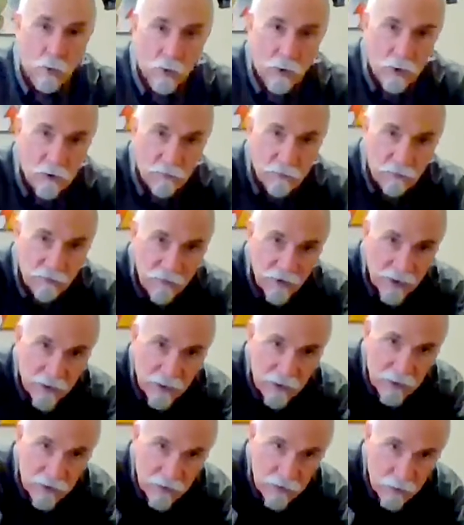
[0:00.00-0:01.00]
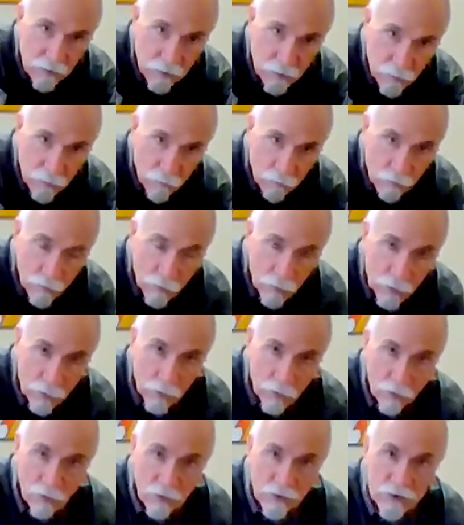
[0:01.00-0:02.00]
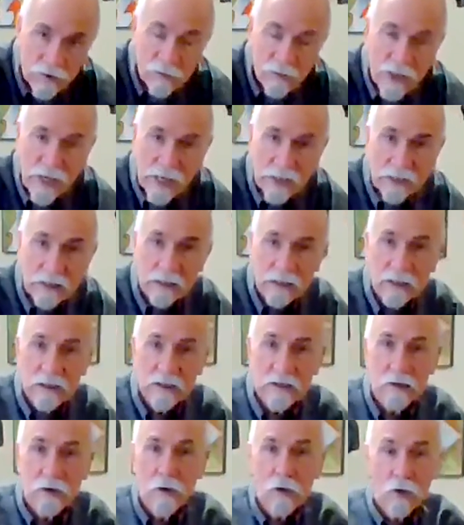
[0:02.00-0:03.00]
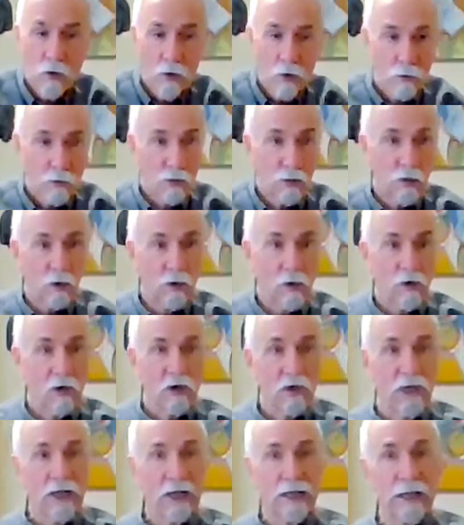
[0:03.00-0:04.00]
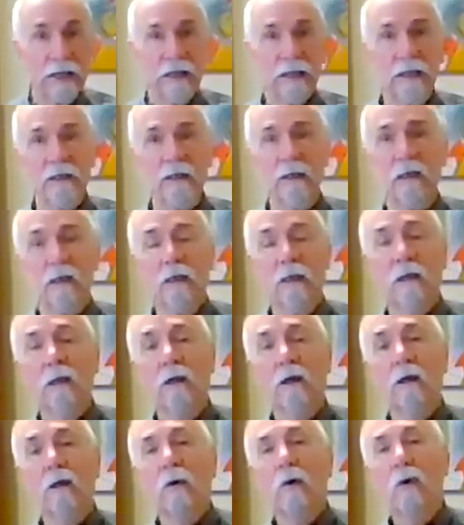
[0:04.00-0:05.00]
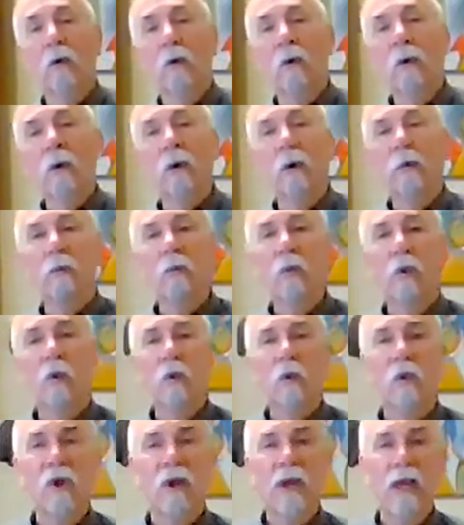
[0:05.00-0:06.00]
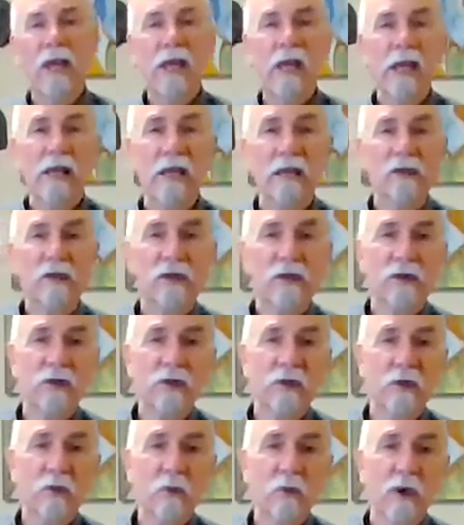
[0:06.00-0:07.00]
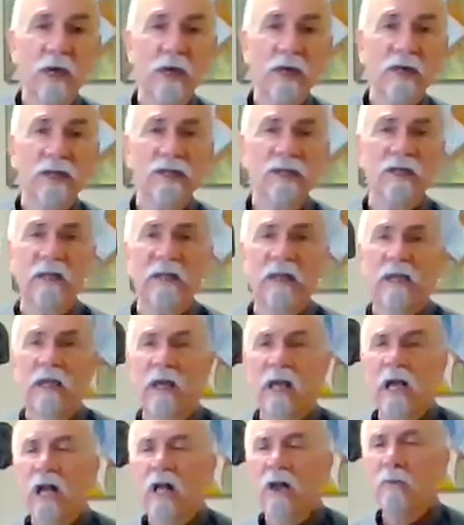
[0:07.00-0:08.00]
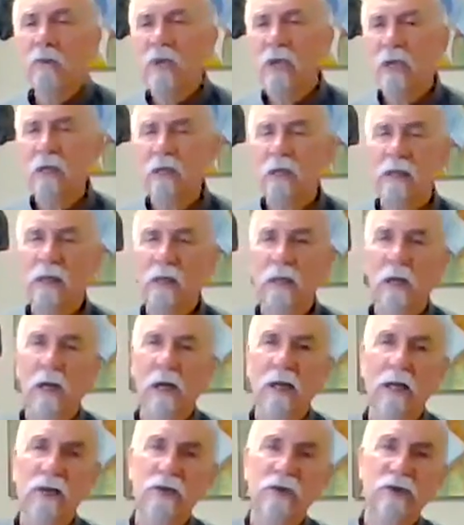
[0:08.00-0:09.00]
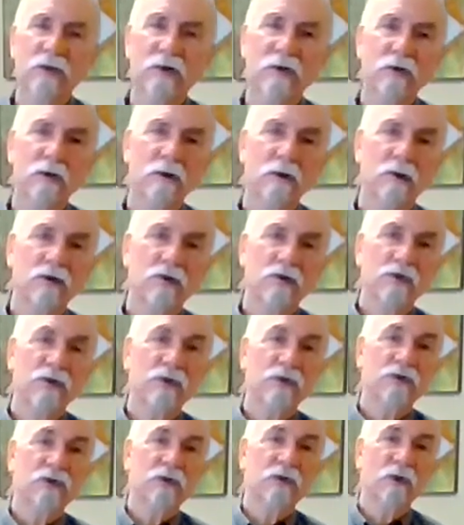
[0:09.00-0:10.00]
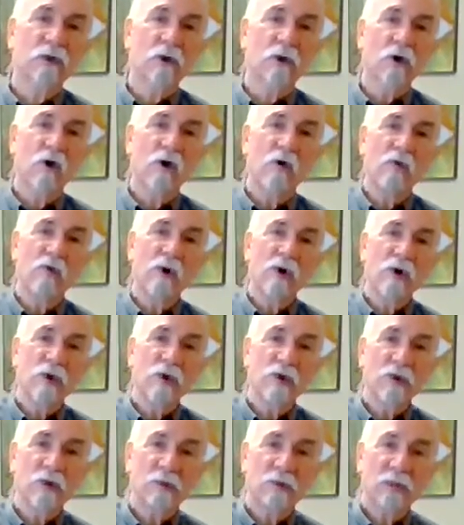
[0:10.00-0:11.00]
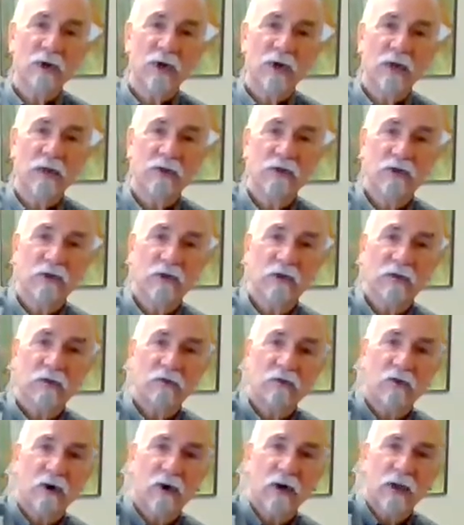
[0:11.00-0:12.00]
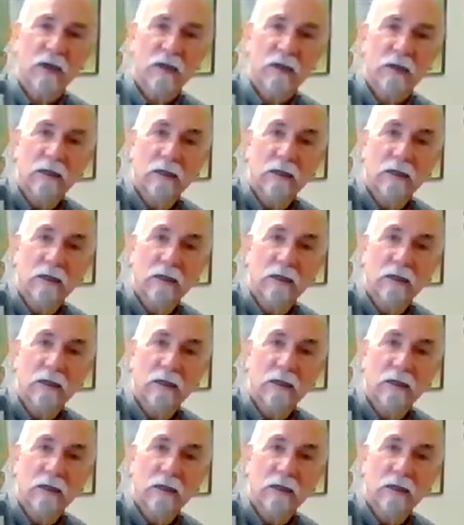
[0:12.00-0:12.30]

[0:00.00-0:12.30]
We're going to finish, pull this back in, pull the leg in, pull the hands to your waist, and make a nice slow motion punch to the front.